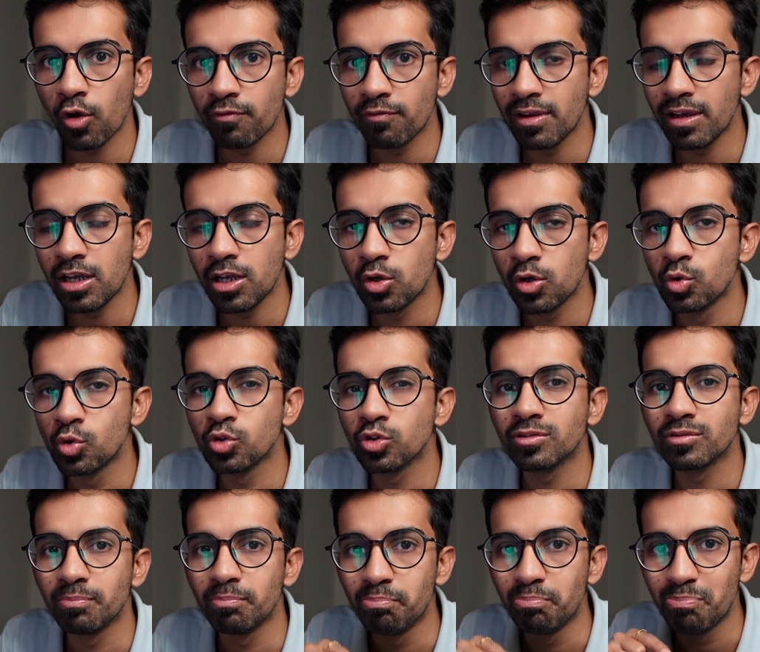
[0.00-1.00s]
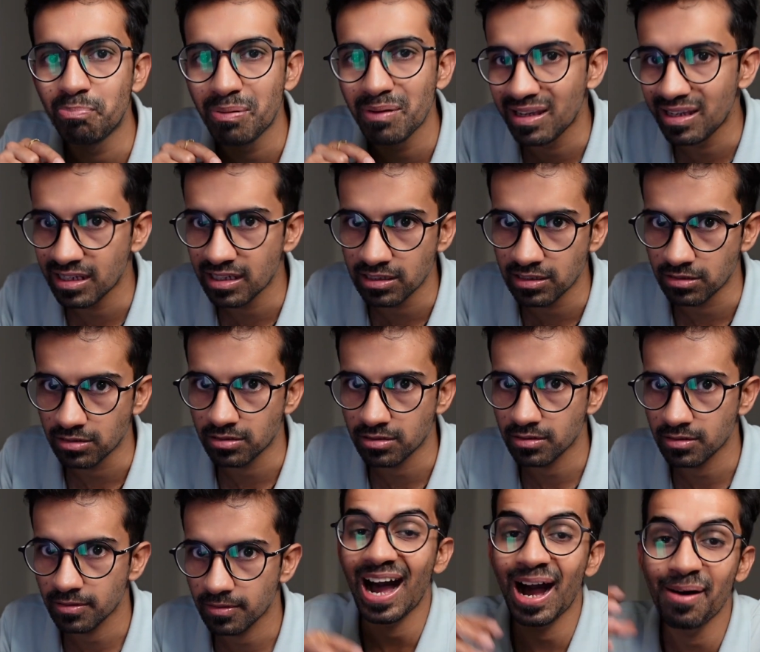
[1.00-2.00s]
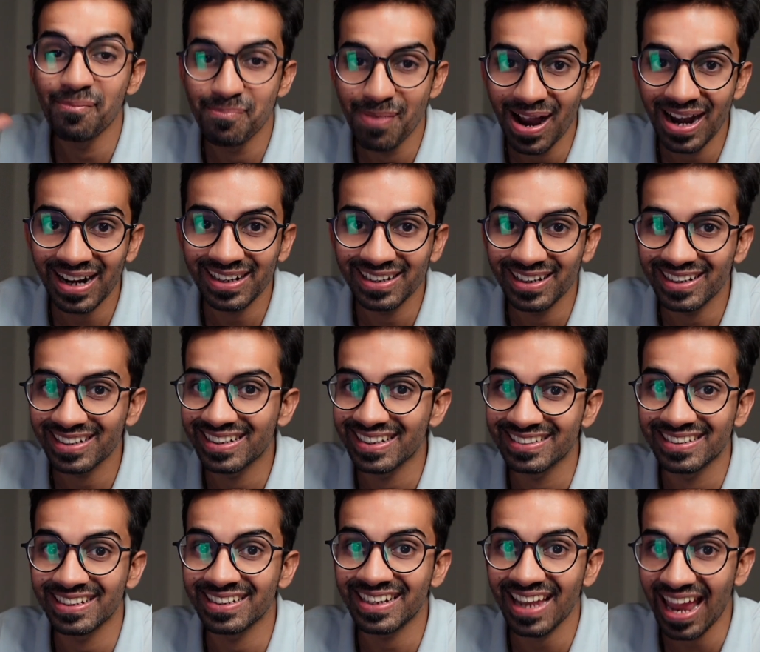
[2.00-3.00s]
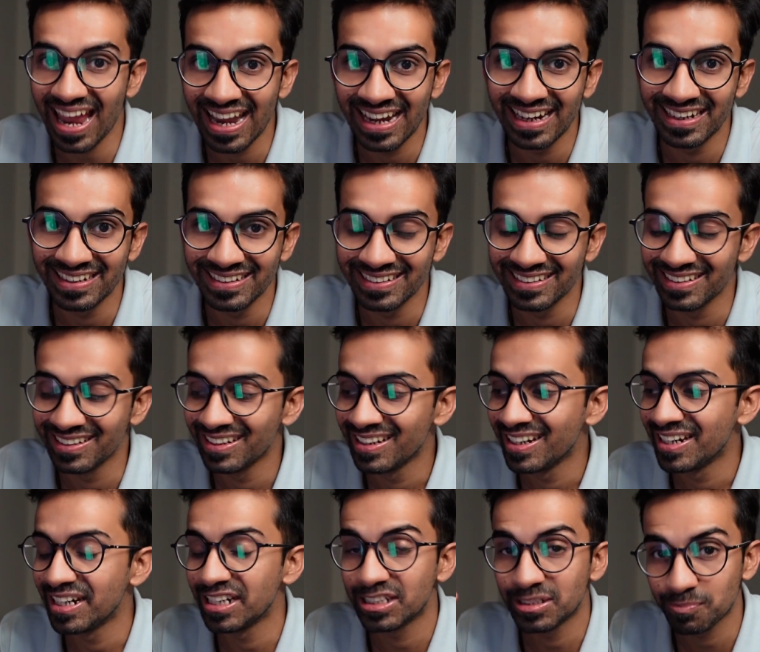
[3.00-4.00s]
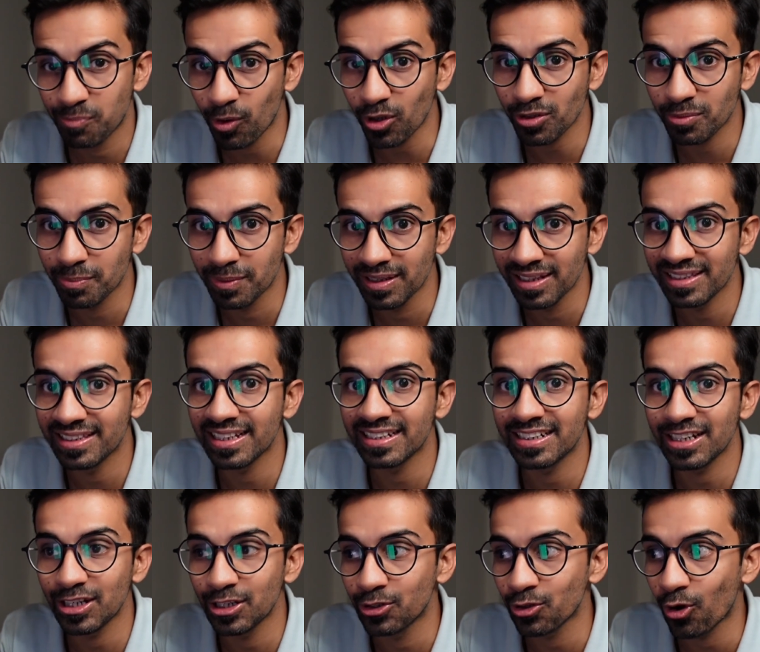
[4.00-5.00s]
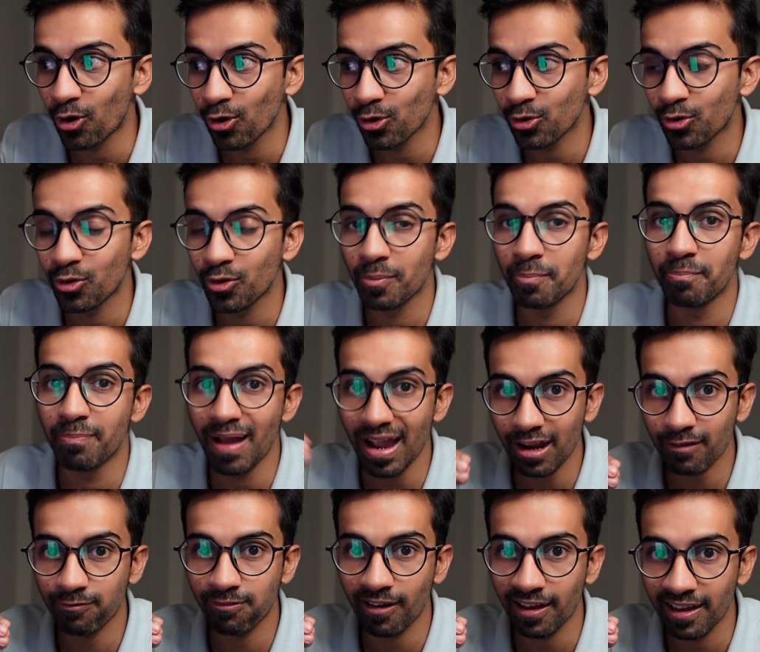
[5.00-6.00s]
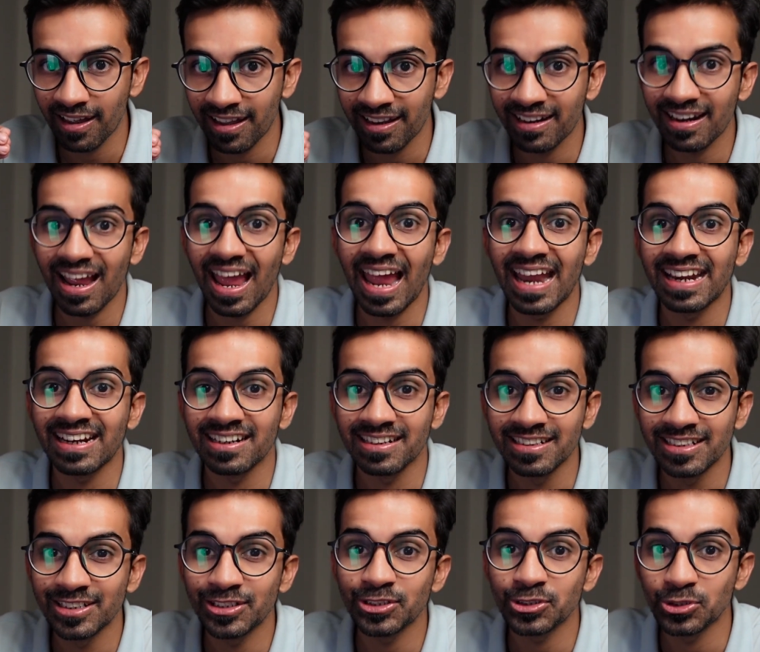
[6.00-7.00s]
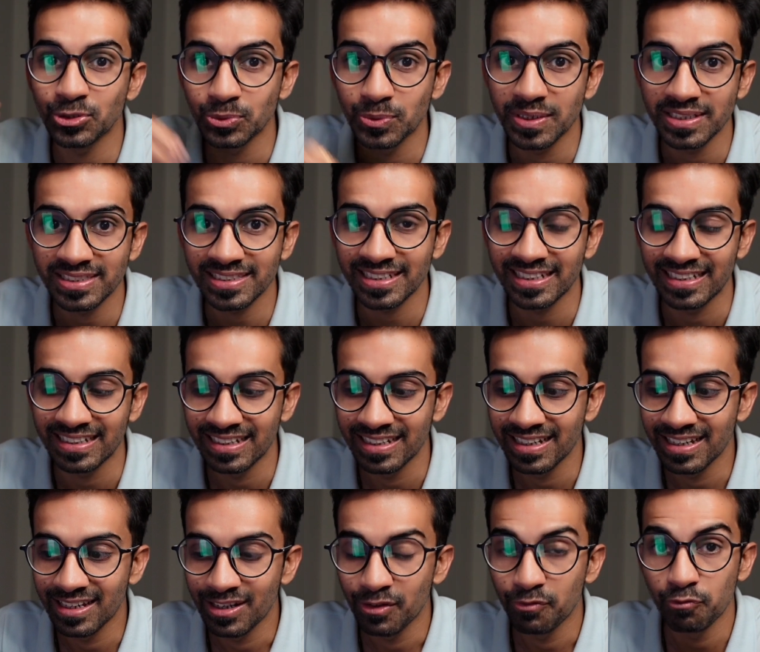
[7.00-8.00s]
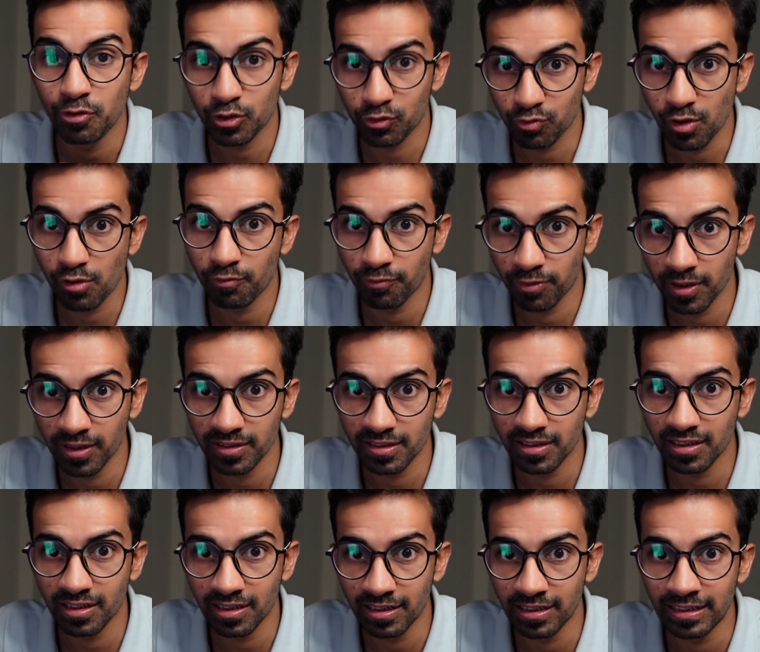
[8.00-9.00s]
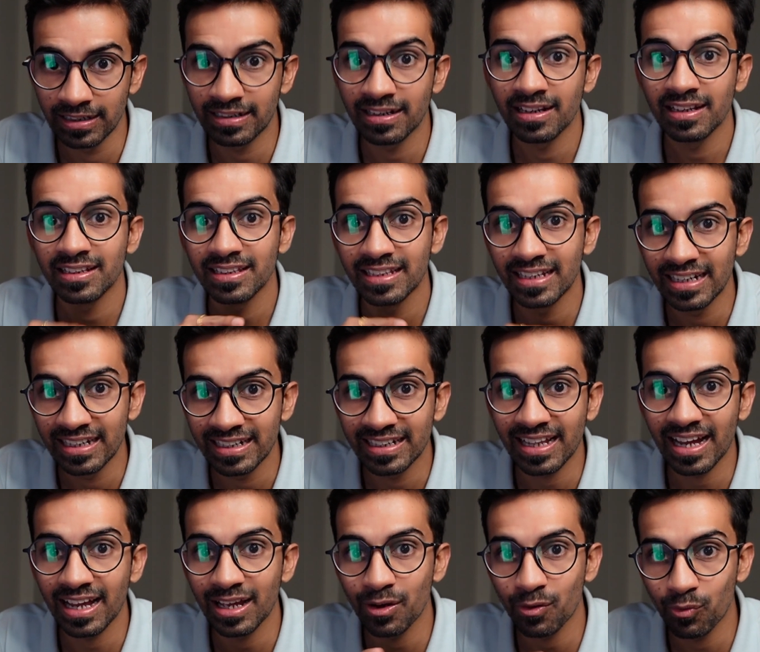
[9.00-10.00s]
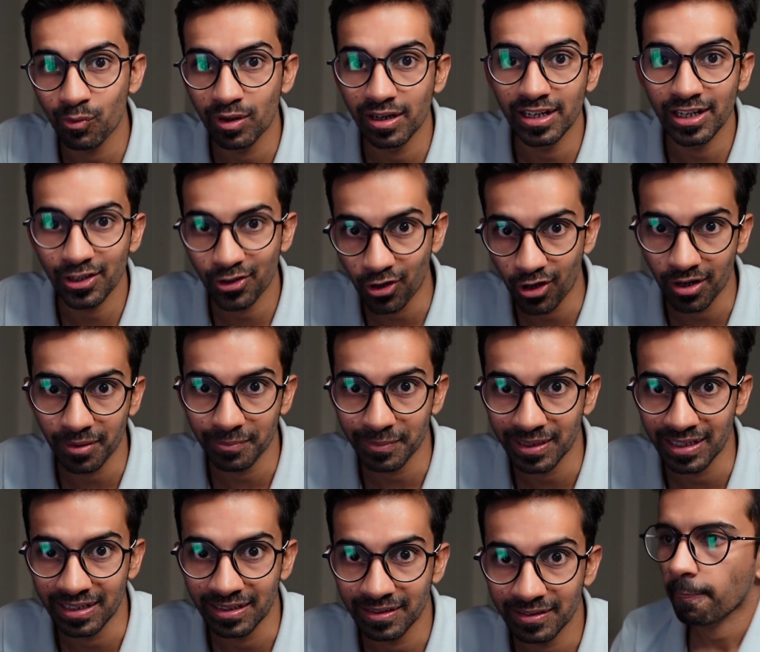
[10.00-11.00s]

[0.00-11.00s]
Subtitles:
will lose billions. Our bad luck doesn't end here. It's possible that it all could backfire and hurt USA, which will further hurt the entire world economy.